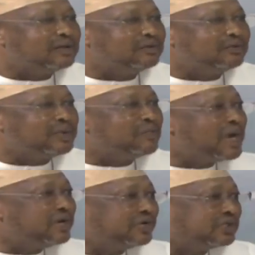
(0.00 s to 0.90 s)
With
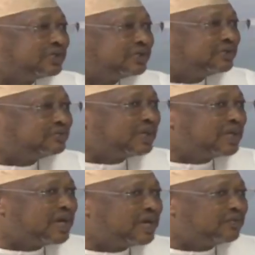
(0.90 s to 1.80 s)
my results,
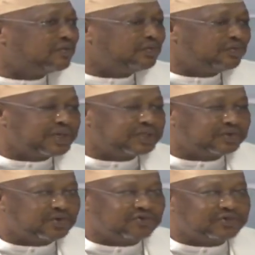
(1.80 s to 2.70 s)
when I went
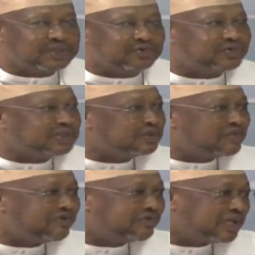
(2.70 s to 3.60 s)
over to visit
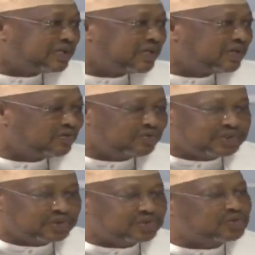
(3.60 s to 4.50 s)
my father, who
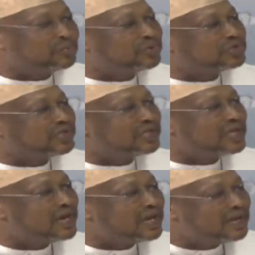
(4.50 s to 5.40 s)
was also posted
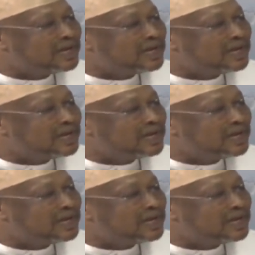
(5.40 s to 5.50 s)
there,